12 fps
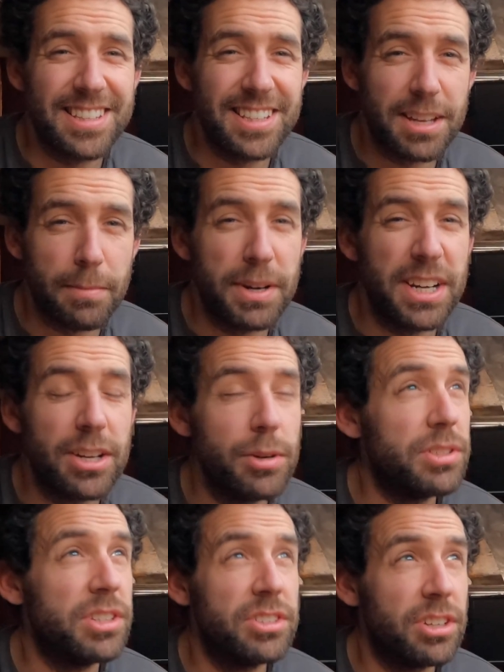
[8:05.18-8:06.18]
the company
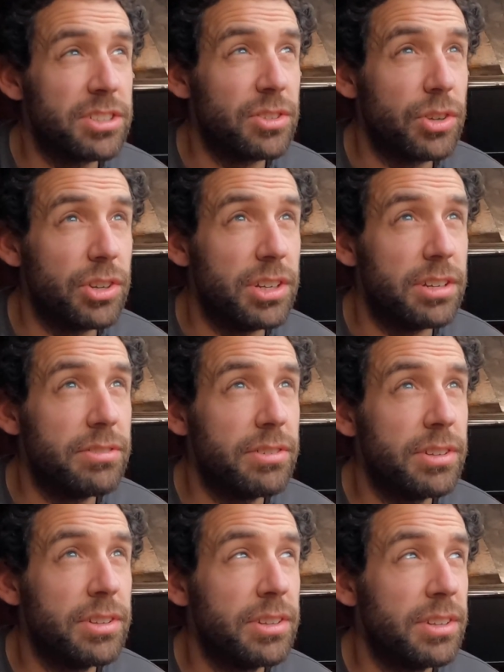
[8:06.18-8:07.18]
knows the design's not good
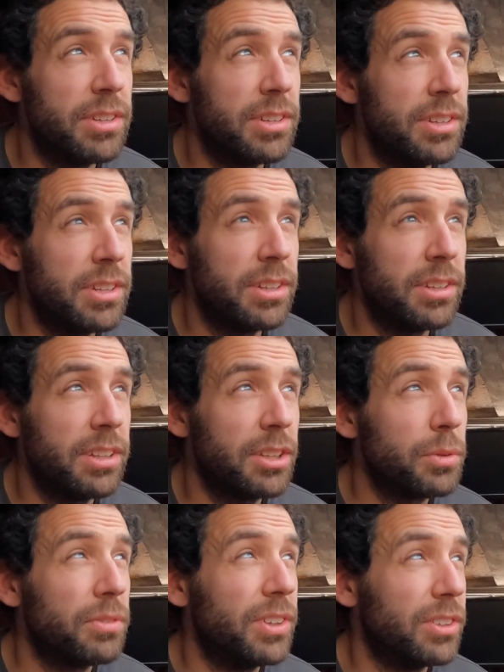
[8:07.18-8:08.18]
enough.
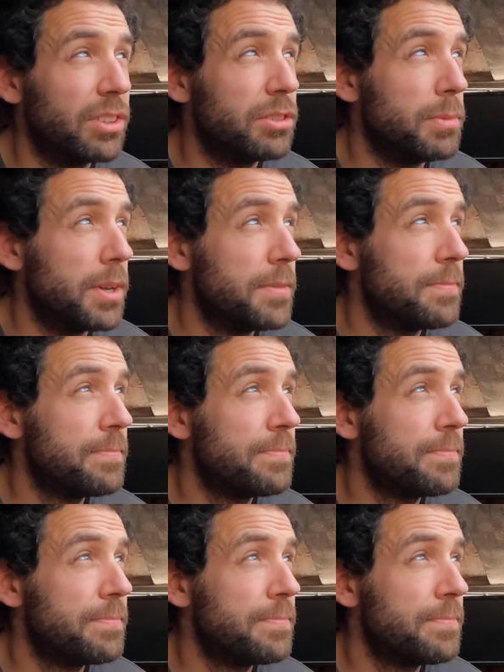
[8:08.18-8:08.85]
That's what it feels like to me. It